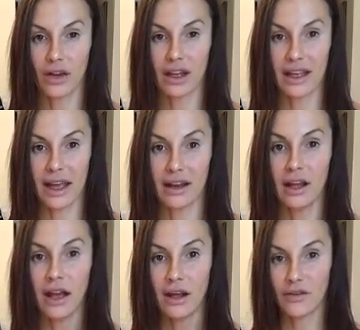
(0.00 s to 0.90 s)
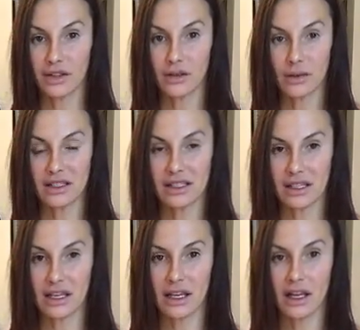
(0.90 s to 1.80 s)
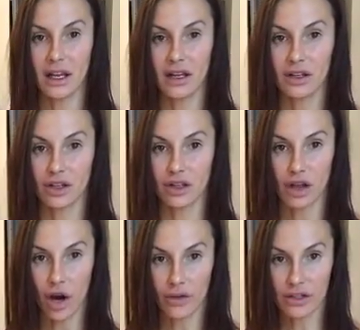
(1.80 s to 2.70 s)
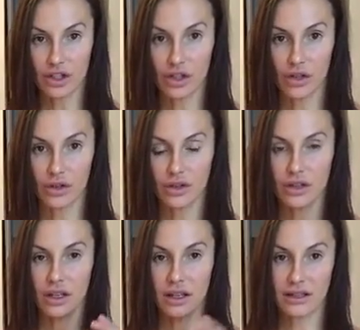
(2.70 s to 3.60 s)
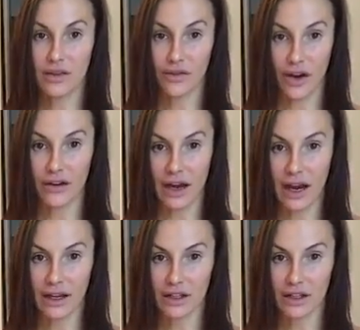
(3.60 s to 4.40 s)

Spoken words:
Again, vitamin C, the orange juice is very high in